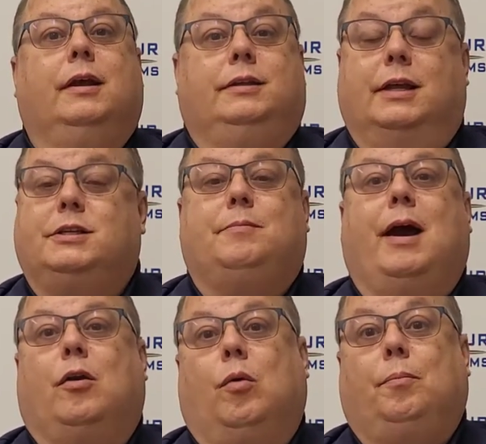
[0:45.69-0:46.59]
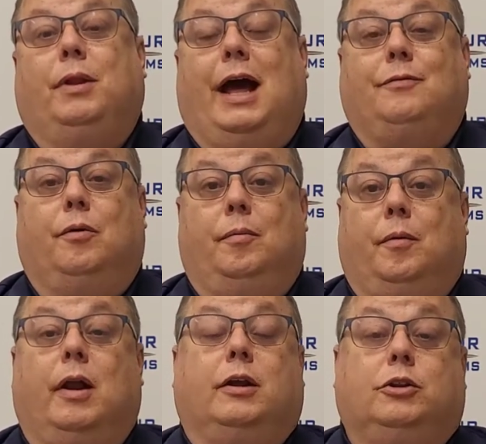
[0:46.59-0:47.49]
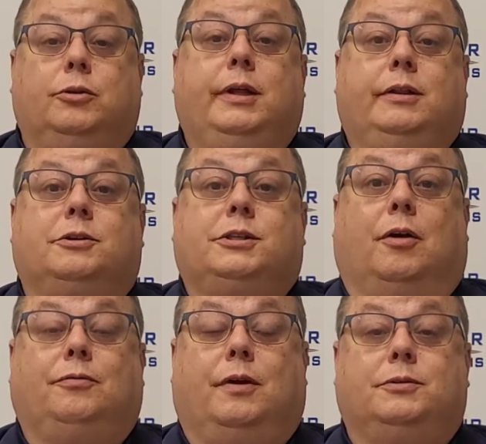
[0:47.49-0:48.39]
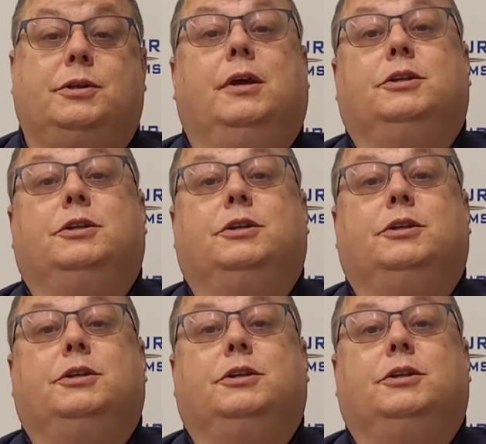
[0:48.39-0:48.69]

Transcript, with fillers: doesn't matter what platform they're on, including their cell phones.